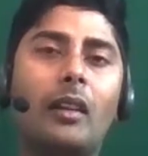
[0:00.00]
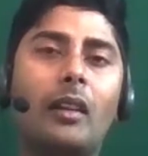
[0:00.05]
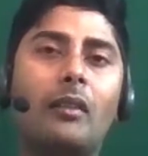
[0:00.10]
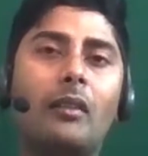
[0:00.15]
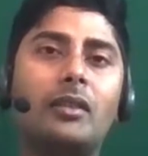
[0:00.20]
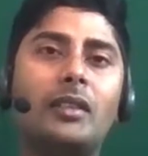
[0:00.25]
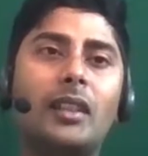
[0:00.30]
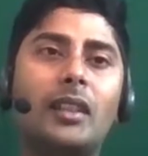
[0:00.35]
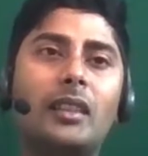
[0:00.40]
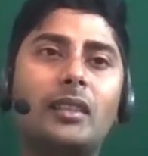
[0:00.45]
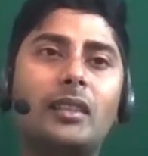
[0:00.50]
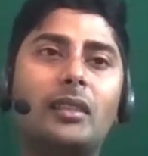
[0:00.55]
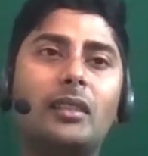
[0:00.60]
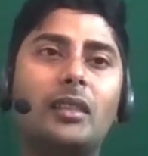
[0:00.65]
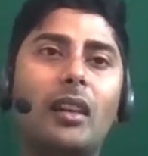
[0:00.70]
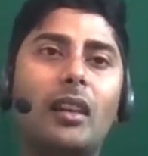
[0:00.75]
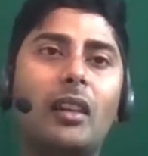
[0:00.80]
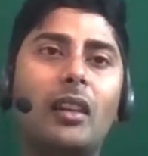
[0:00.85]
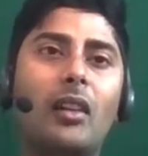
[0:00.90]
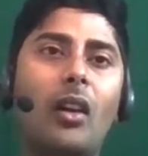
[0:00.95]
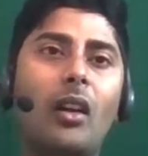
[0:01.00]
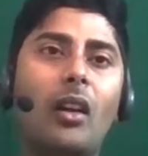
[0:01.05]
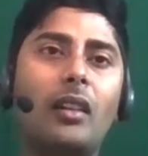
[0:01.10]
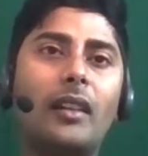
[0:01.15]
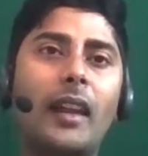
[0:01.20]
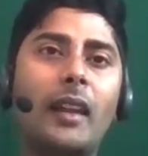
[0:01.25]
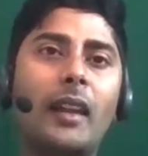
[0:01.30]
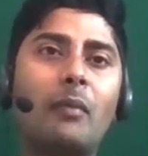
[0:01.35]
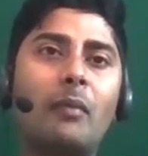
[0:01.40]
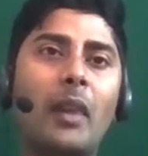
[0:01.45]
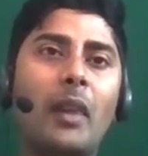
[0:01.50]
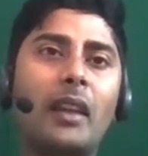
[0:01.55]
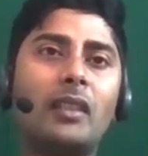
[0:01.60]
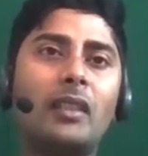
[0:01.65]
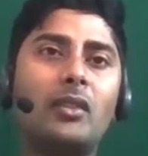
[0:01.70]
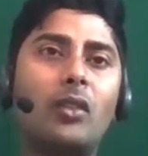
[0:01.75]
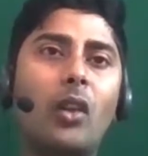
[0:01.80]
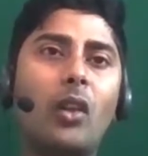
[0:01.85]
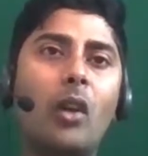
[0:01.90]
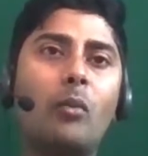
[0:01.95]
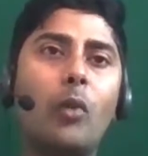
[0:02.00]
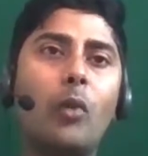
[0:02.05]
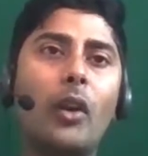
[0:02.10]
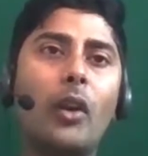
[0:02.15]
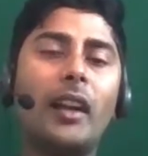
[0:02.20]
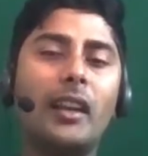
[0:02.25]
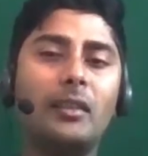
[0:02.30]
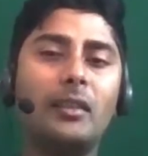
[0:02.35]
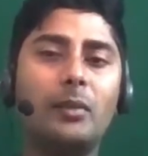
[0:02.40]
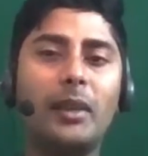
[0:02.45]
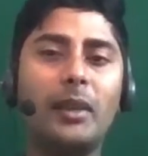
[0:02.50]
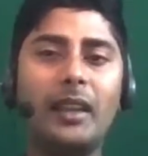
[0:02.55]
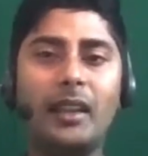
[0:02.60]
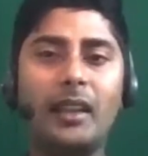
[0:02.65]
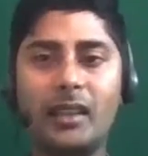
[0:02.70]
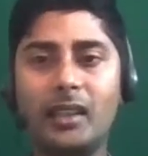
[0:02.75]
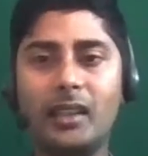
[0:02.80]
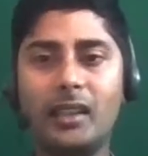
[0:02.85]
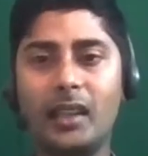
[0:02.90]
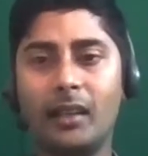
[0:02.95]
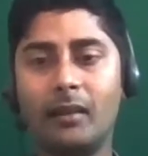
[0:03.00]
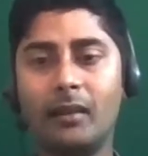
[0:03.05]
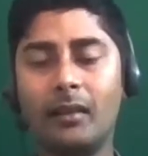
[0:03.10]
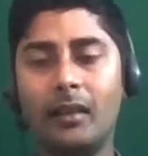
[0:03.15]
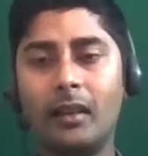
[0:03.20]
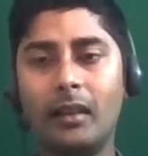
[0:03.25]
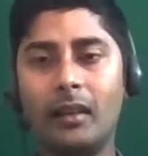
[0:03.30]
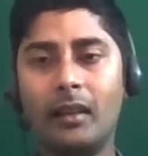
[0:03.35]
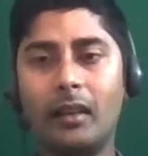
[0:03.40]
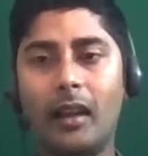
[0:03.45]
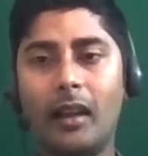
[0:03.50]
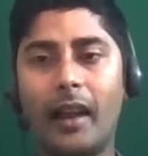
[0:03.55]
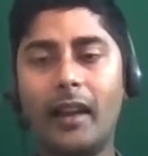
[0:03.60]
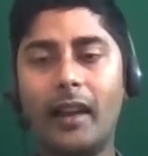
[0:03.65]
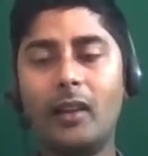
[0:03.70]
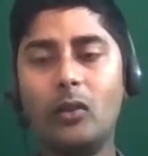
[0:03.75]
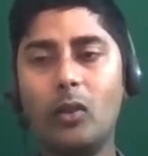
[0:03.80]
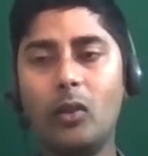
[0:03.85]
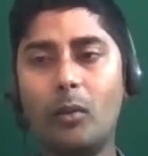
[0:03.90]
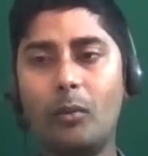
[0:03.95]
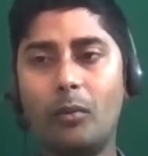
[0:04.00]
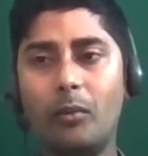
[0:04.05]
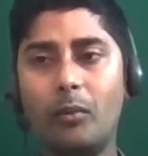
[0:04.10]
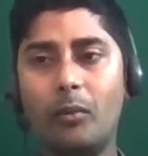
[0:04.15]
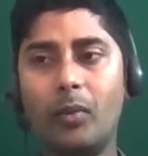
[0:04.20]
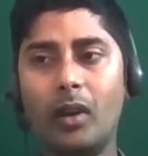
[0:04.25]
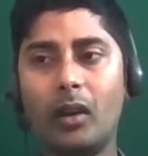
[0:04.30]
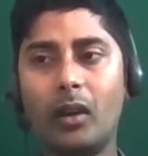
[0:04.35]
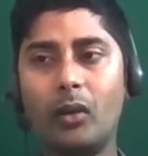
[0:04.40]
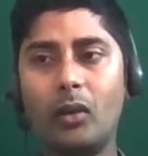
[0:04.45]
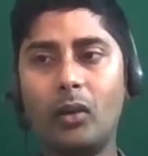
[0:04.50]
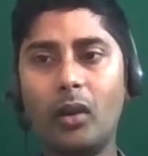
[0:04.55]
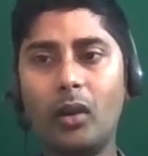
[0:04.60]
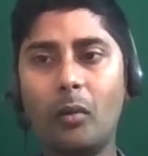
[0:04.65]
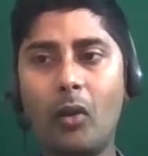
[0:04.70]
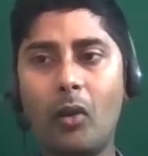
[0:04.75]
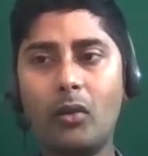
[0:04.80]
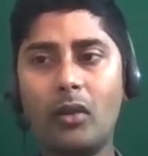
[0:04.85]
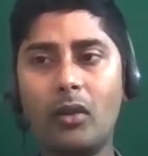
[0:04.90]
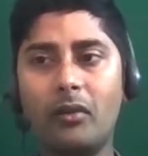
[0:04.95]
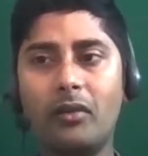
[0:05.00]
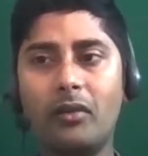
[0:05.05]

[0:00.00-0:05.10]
since a long time, my strong point has been teaching. I do a good amount of